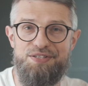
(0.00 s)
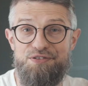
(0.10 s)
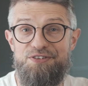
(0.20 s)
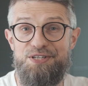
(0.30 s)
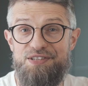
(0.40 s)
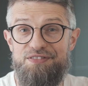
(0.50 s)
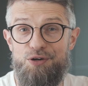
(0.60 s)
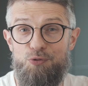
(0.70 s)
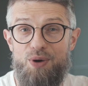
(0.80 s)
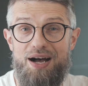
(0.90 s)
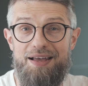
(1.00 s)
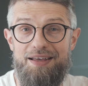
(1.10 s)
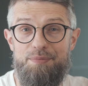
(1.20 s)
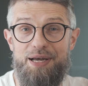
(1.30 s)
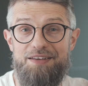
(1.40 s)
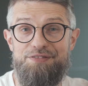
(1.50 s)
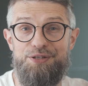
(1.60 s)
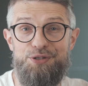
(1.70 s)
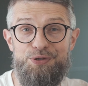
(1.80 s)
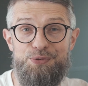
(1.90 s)
so first of all, why am I
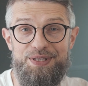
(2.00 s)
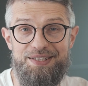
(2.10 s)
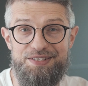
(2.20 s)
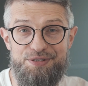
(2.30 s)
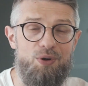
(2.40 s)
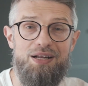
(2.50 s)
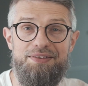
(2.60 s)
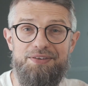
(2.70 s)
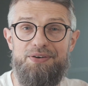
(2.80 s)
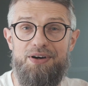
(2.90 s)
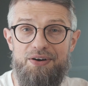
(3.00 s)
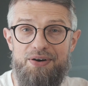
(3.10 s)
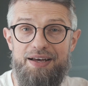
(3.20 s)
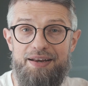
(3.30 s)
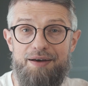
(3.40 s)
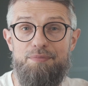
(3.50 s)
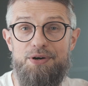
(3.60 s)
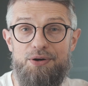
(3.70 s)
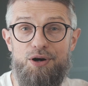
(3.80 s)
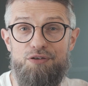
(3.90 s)
even doing this? Well, there are a
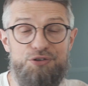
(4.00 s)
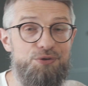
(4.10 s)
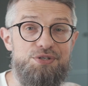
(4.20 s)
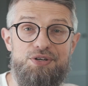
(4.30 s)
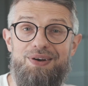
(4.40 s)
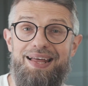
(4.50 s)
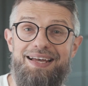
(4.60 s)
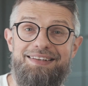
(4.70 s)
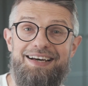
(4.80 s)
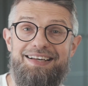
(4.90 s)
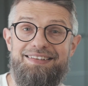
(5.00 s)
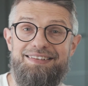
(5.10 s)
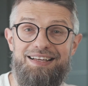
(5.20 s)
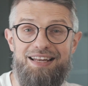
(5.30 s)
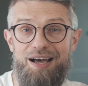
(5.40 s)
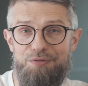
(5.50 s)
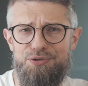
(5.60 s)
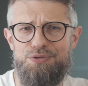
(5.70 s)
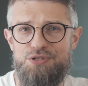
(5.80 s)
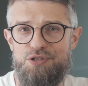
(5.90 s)
number of tools online that allow
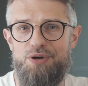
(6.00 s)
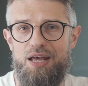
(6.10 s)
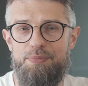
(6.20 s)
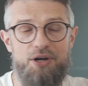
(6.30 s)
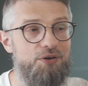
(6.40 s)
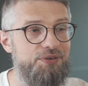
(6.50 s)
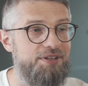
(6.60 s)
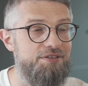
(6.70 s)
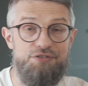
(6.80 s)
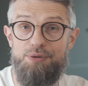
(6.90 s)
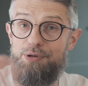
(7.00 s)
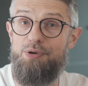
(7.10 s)
you to scrape content from the